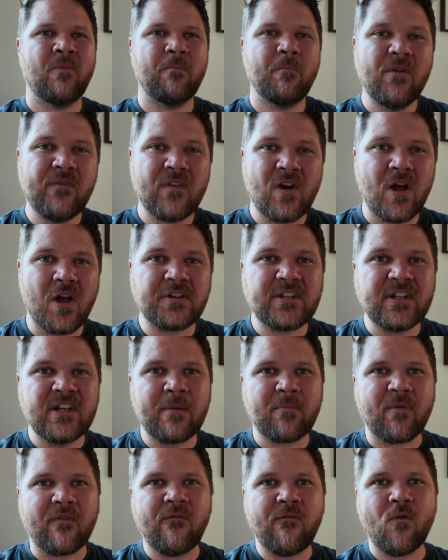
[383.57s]
Moving on to
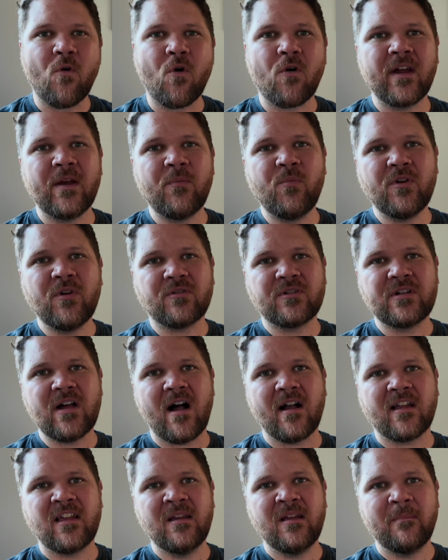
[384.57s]
number 4, and we are
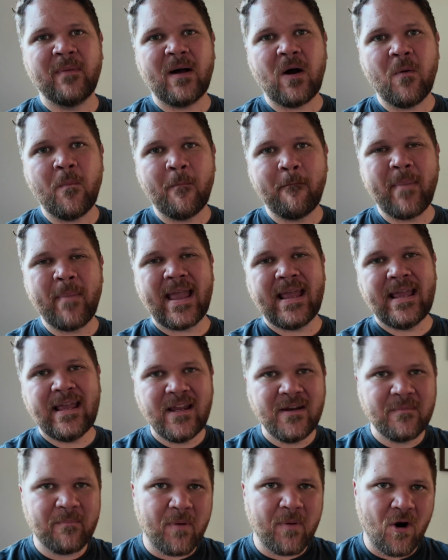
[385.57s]
talking about
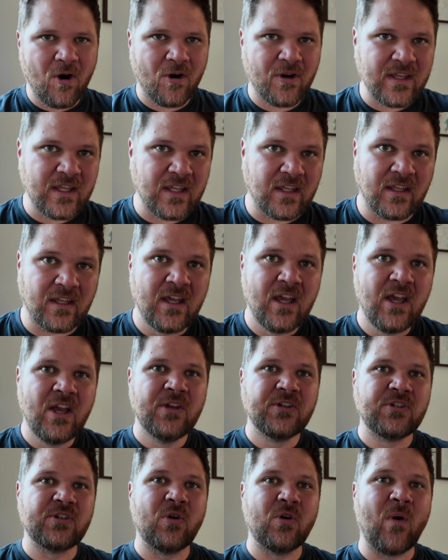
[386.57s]
paid parking.
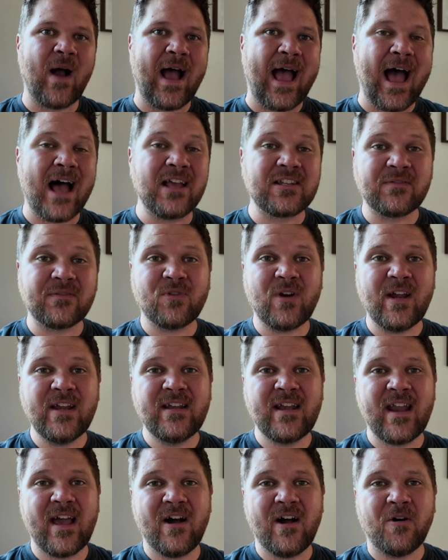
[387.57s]
So as of right
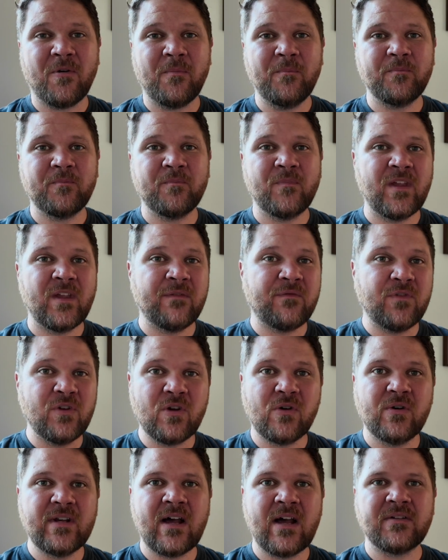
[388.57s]
now, if you
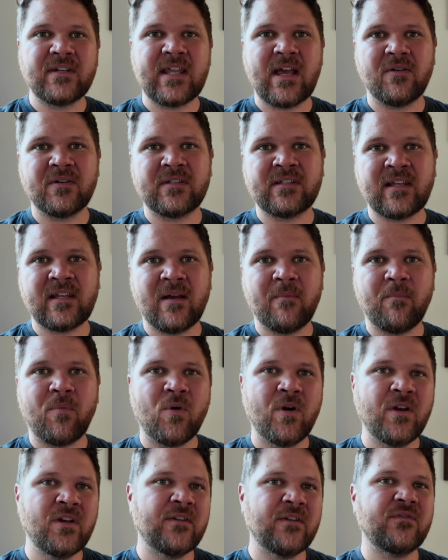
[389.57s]
go downtown
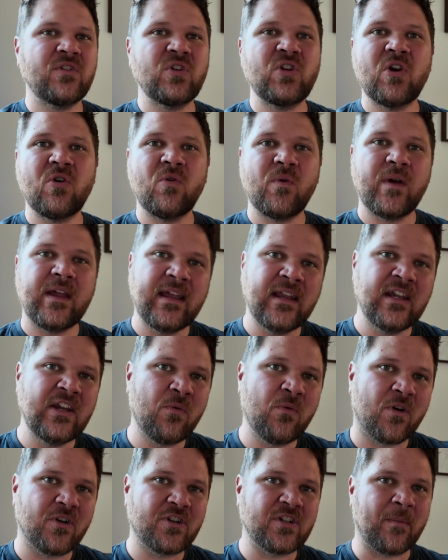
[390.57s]
Sandpoint, if you go
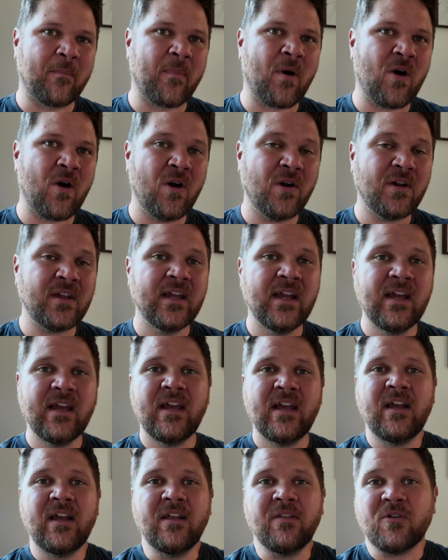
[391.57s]
anywhere to park,
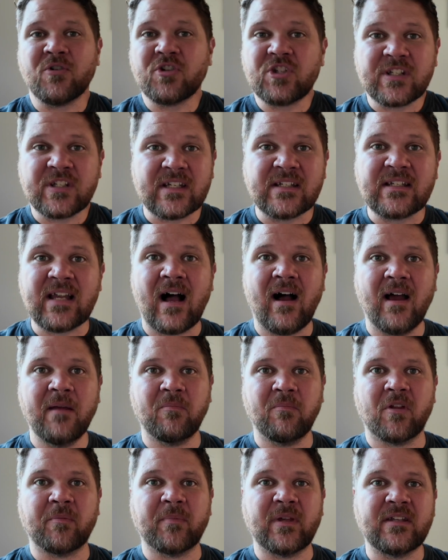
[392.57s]
there's just a
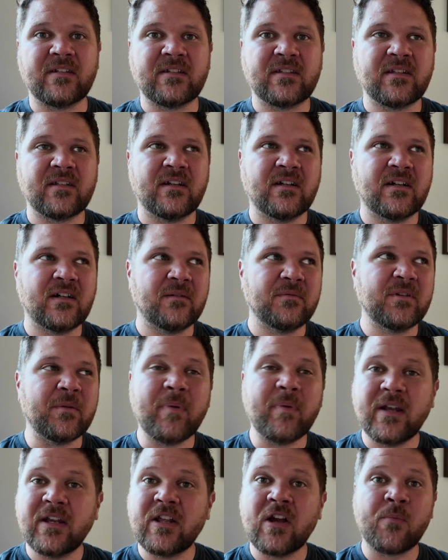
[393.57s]
time limit
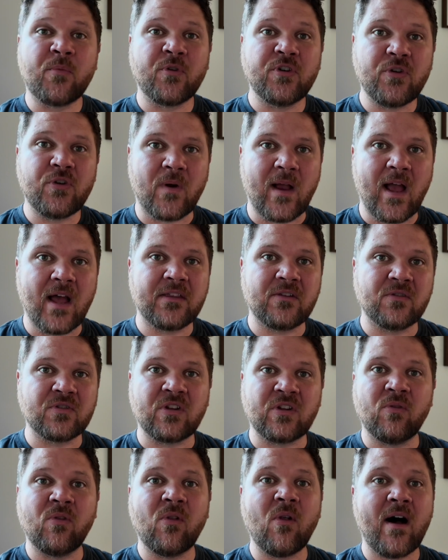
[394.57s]
depending on where you're at. There's
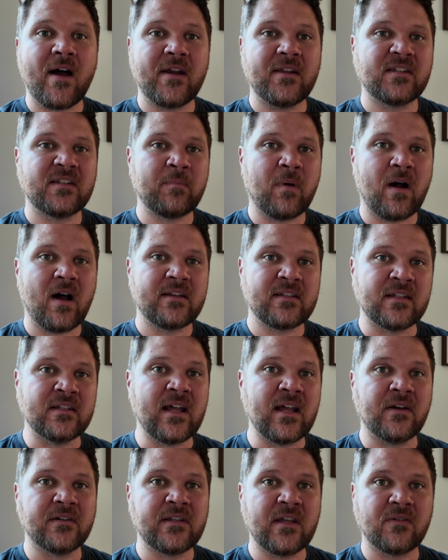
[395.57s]
a lot of spots in
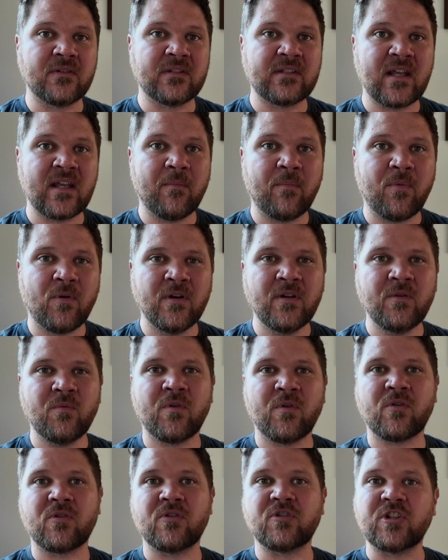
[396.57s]
downtown Sandpoint
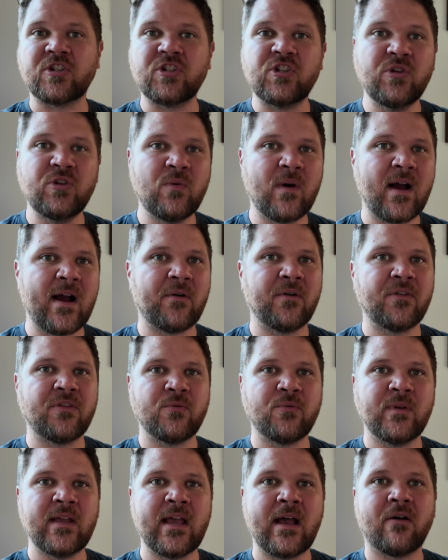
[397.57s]
where there's a 2-hour,
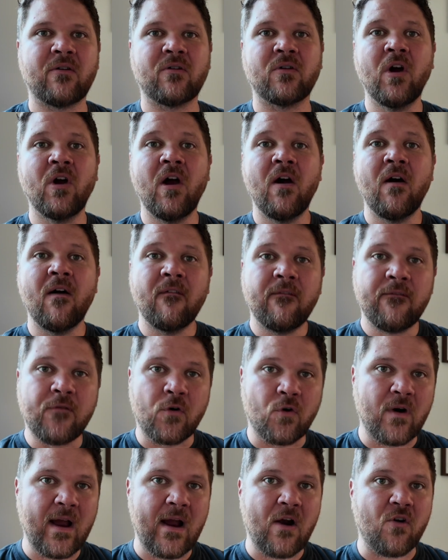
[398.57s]
3-hour,
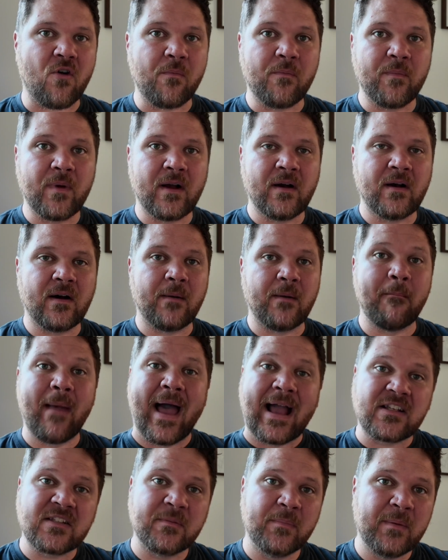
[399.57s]
4-hour
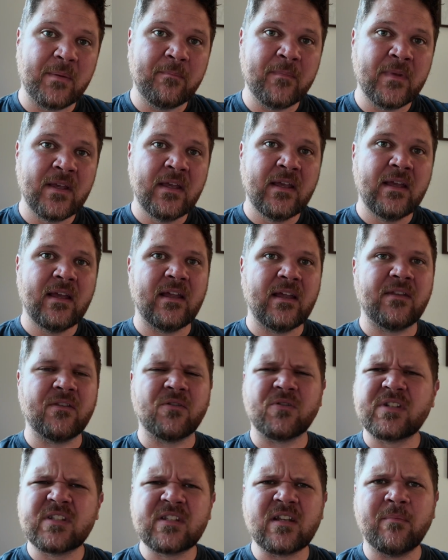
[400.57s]
maximum. And
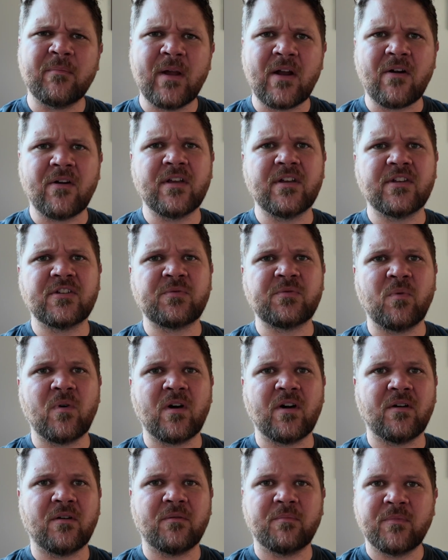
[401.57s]
there's some areas
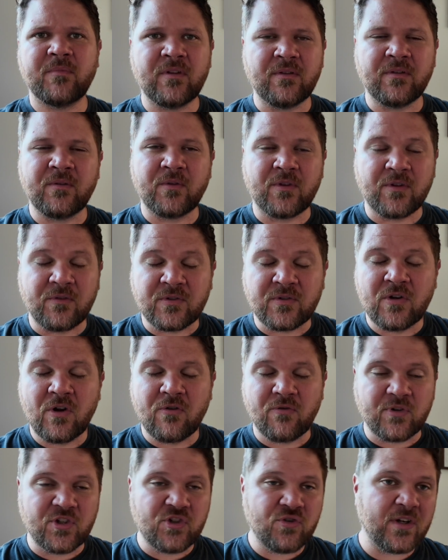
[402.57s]
where there's no
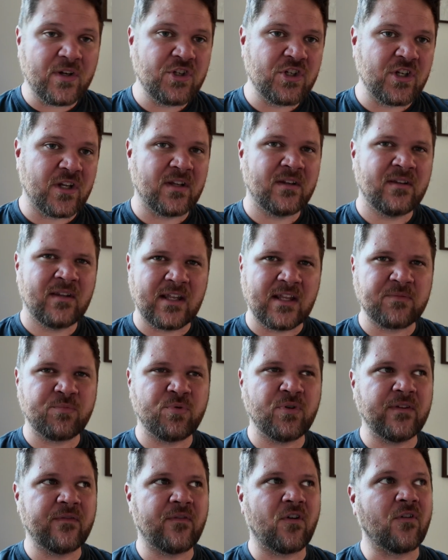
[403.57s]
restriction. That's
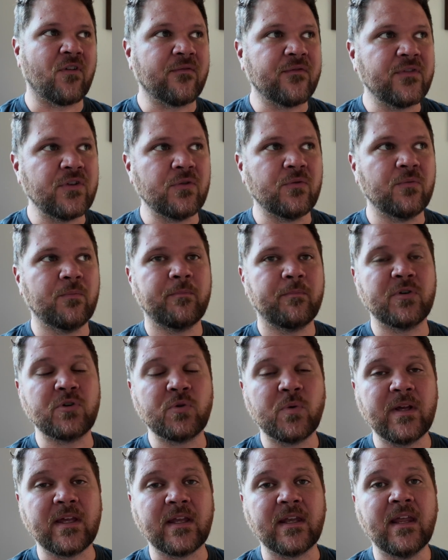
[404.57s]
pretty far and few
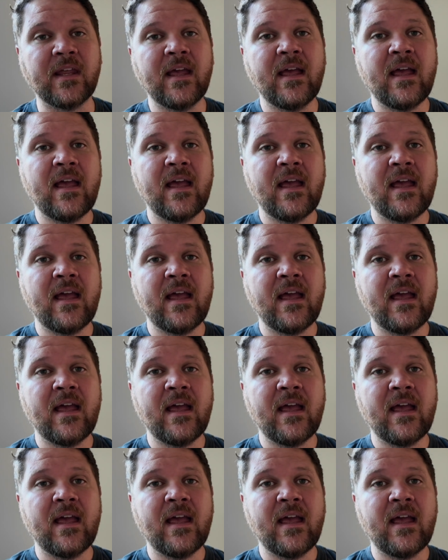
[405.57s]
between.